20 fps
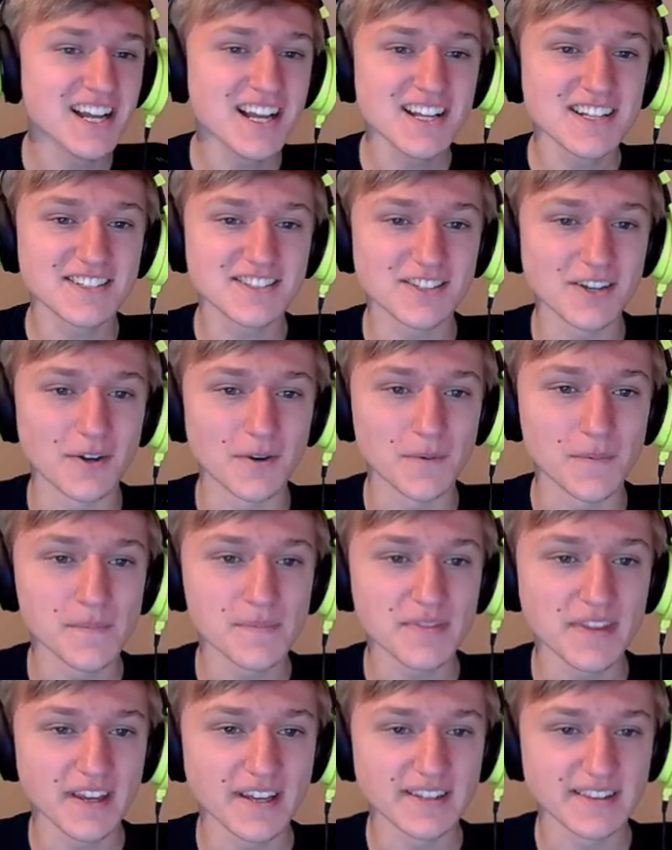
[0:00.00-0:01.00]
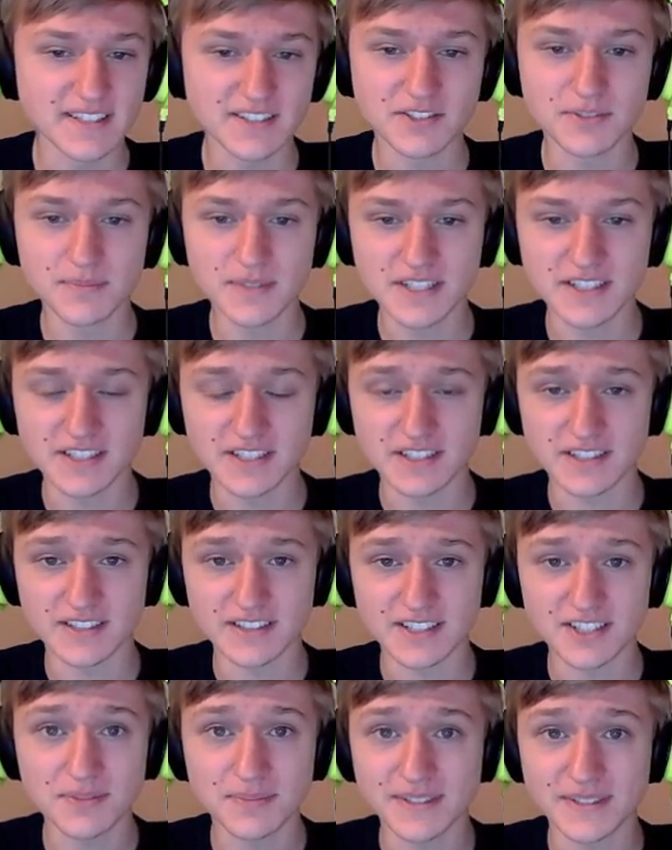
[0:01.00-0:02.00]
So this will be
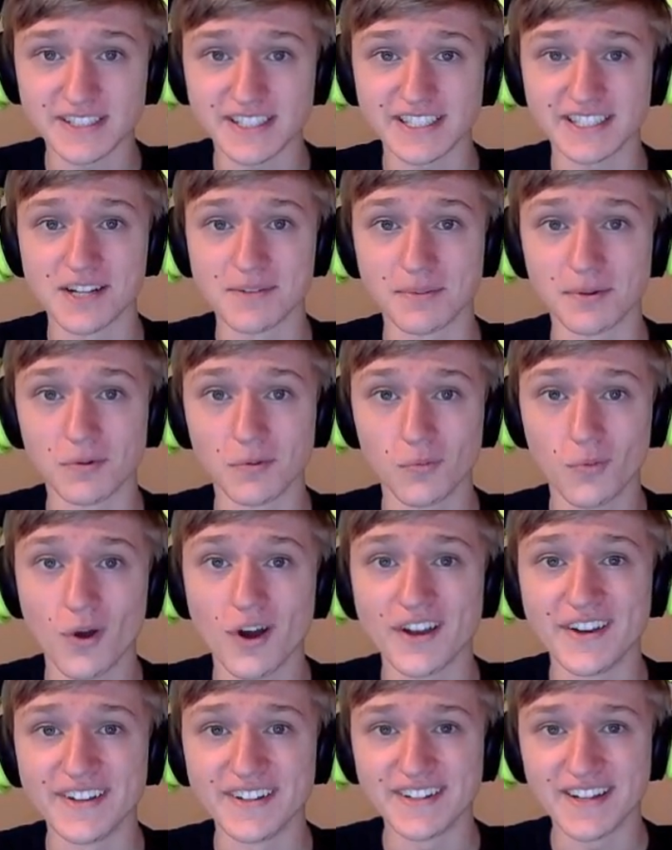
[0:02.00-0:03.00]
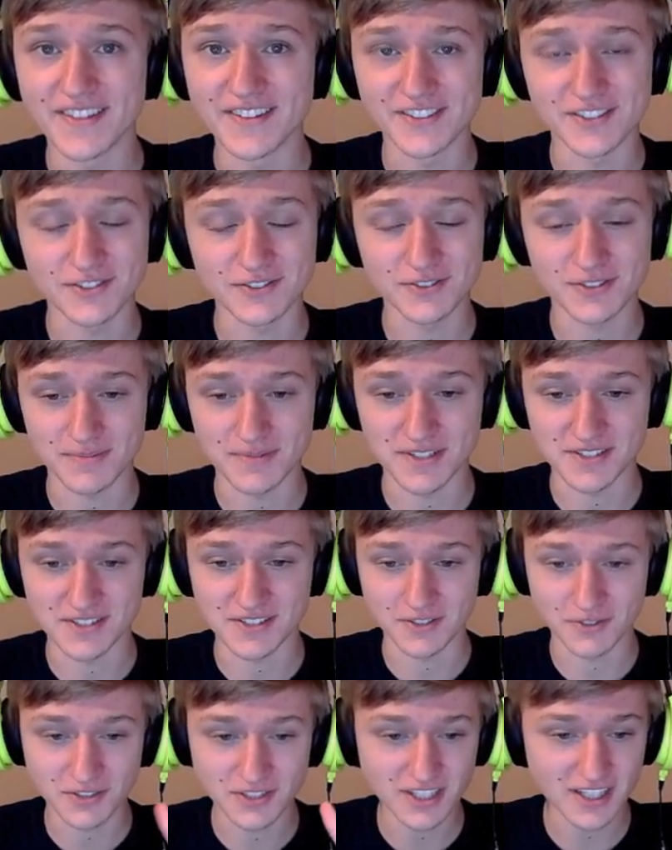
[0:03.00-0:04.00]
link number 1 in the description.
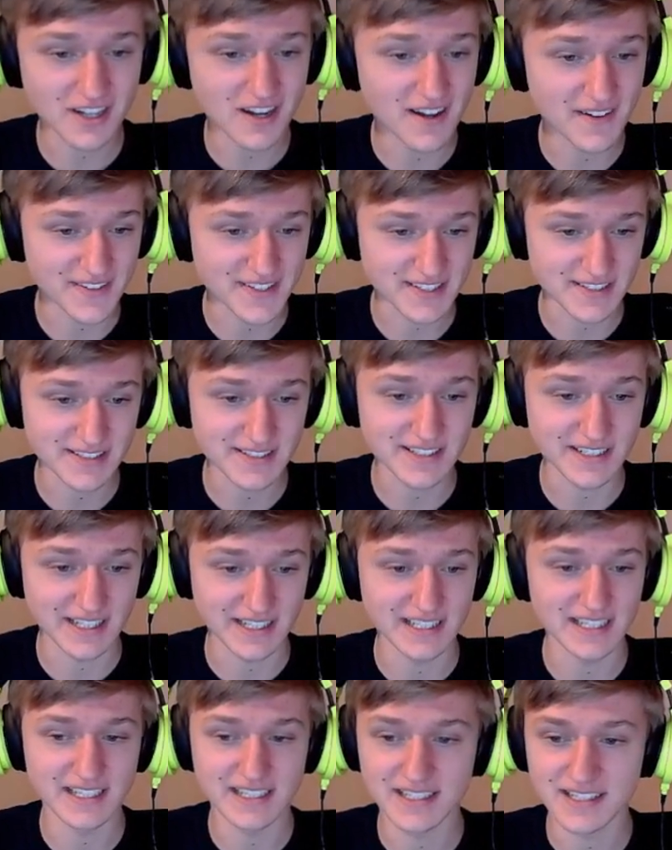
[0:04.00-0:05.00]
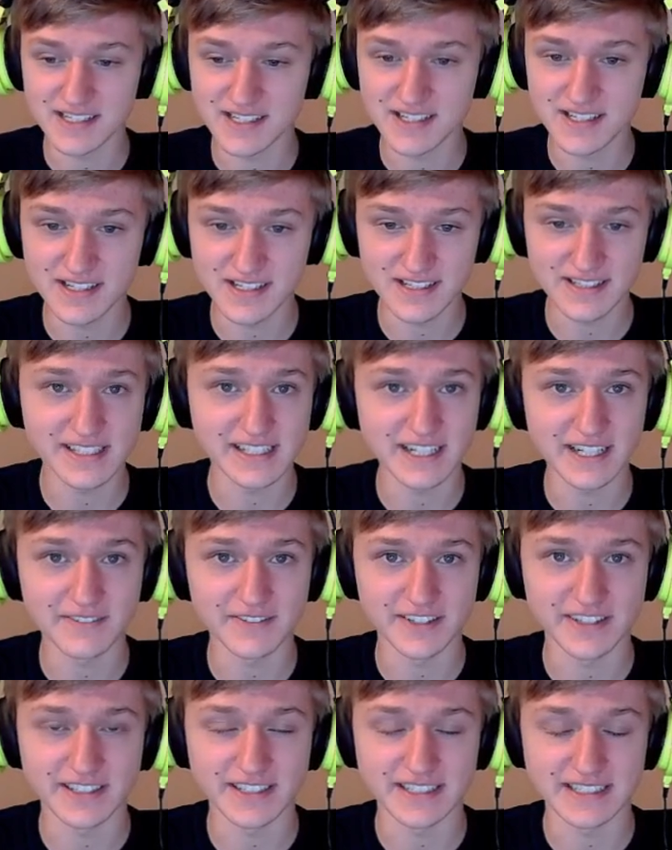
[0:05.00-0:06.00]
So click on this to get
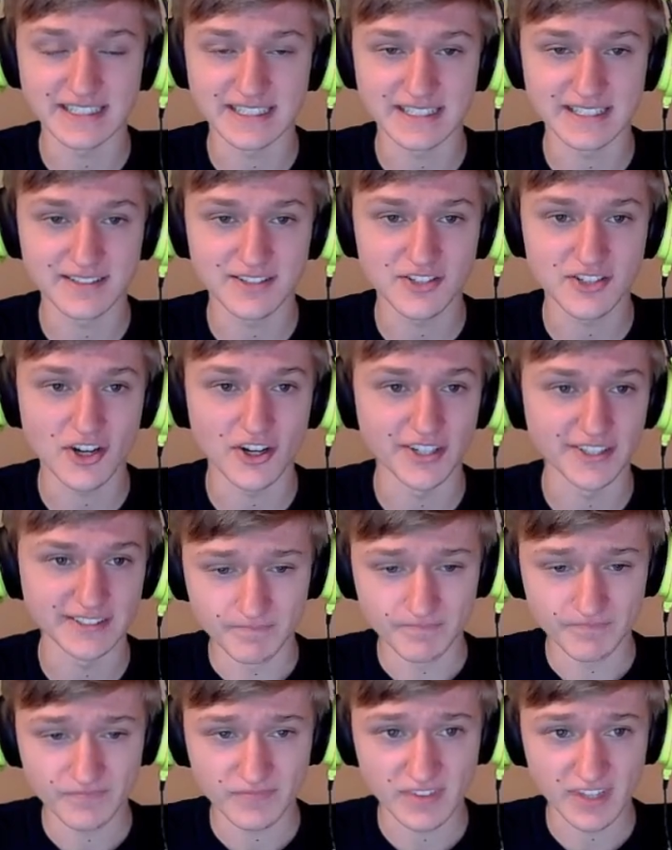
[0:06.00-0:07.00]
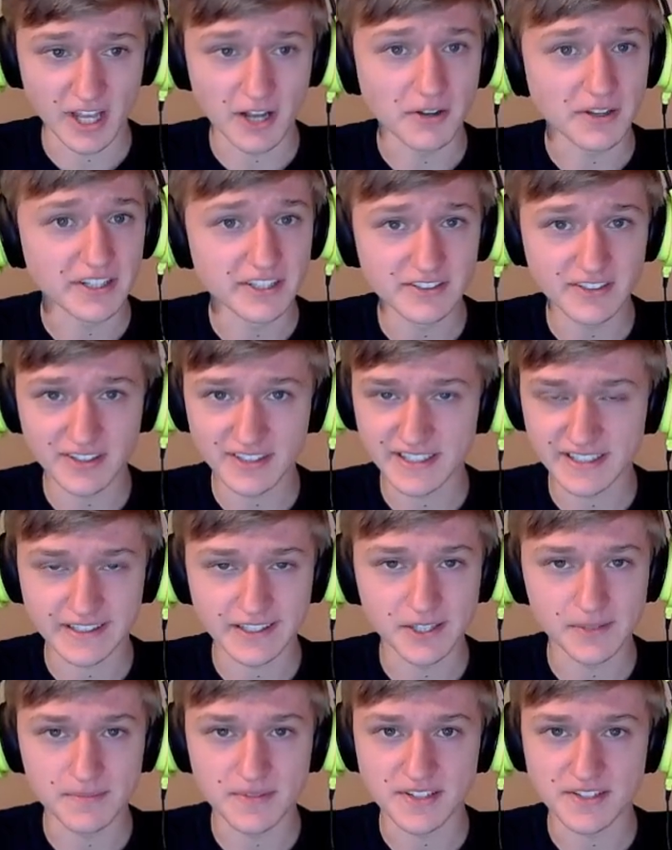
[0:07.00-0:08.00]
everything started. Now here on
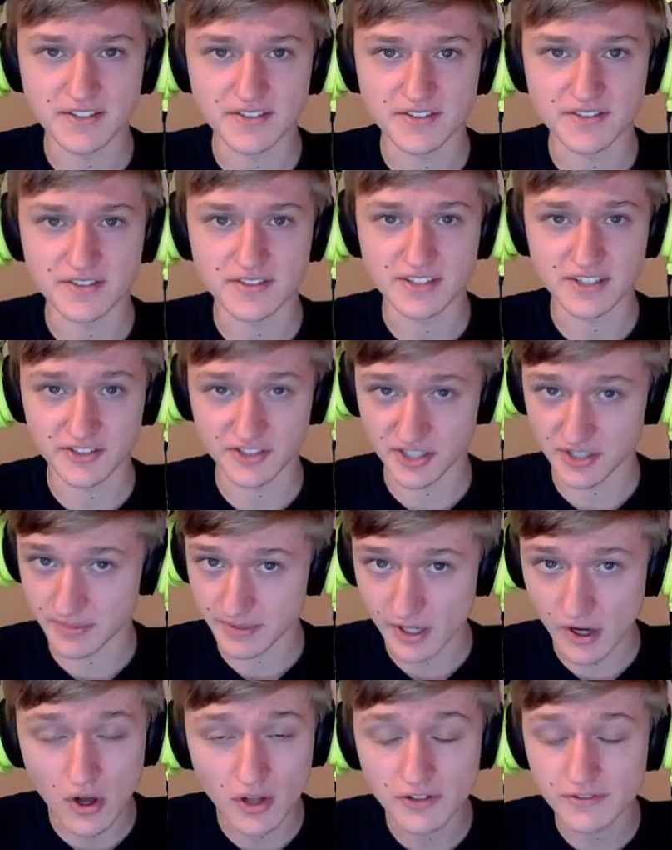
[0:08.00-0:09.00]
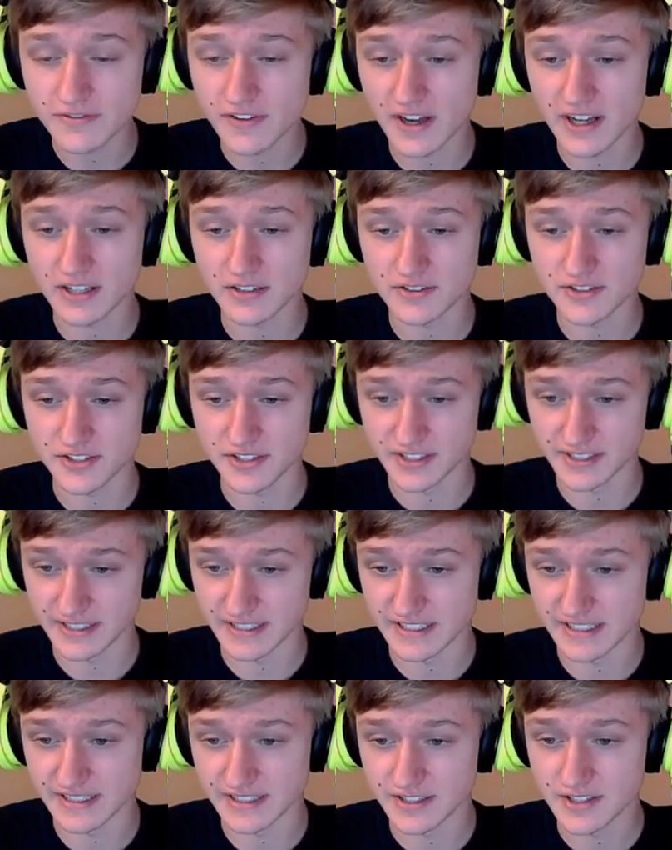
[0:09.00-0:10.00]
GitHub, these are going to be all the files you're going to
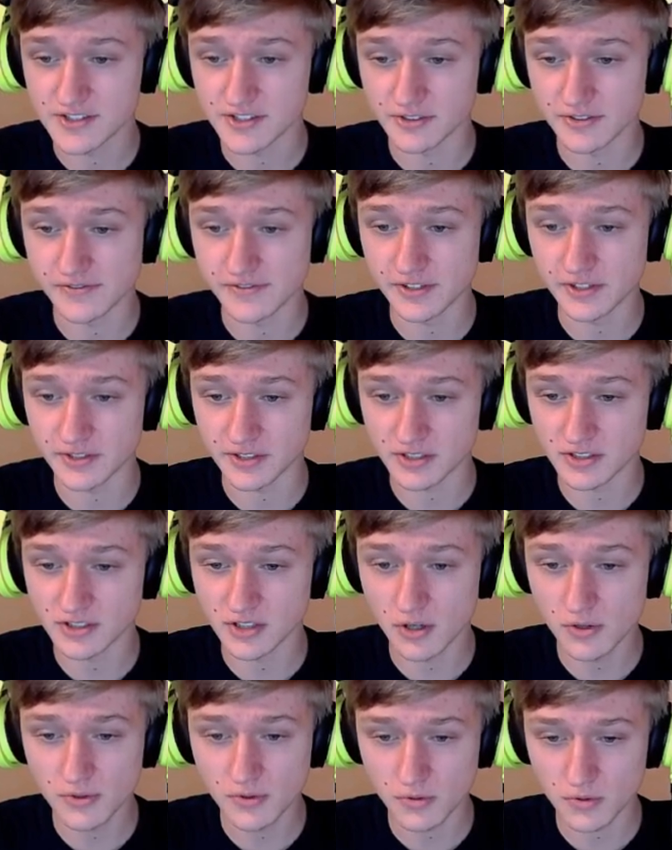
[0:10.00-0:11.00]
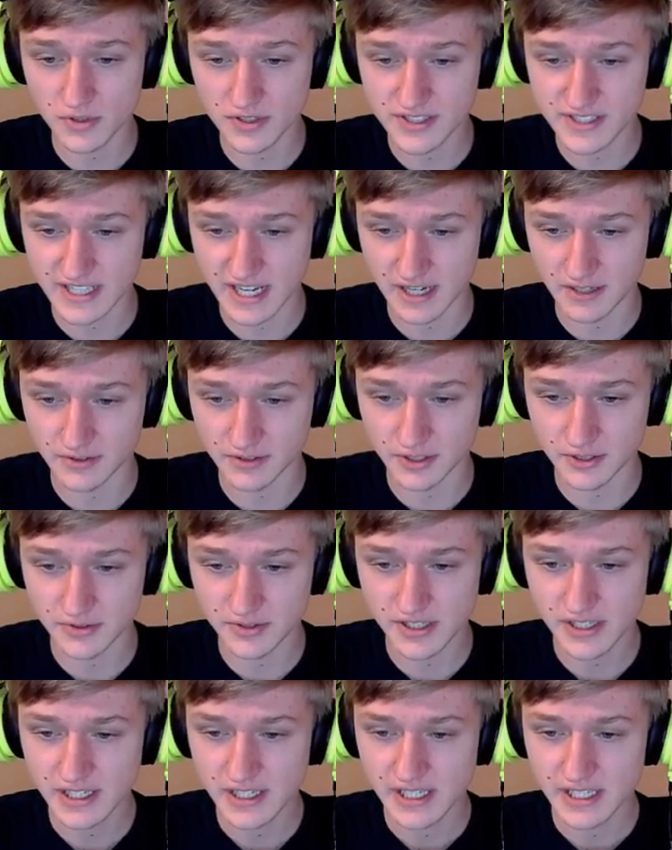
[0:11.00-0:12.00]
need. So if you go to clone or
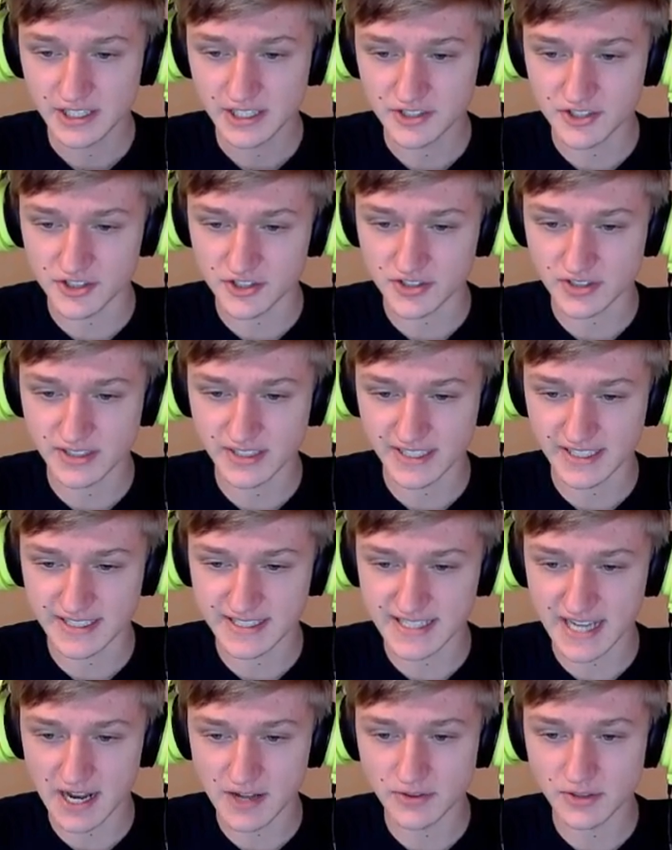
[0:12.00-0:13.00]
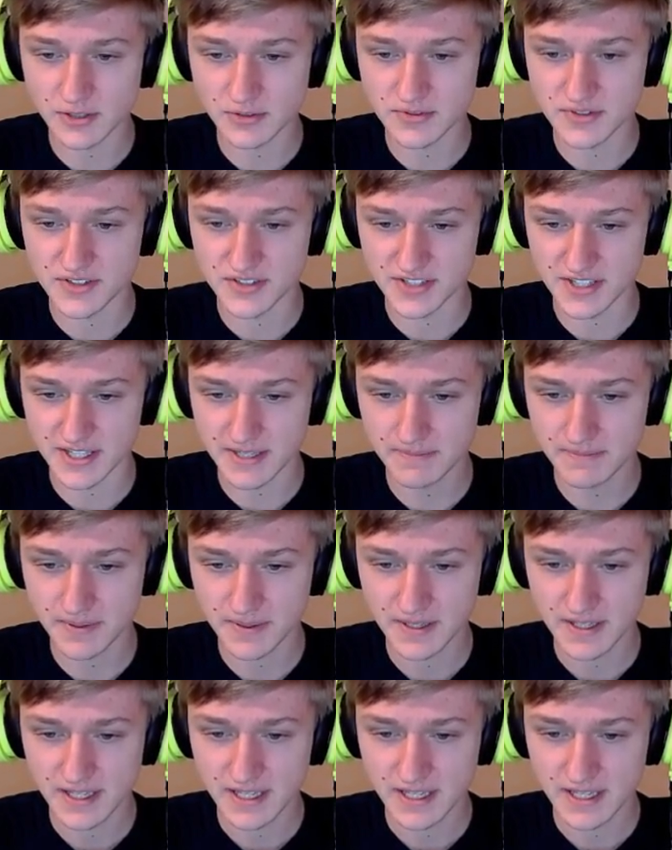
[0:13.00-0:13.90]
download, just click download zip.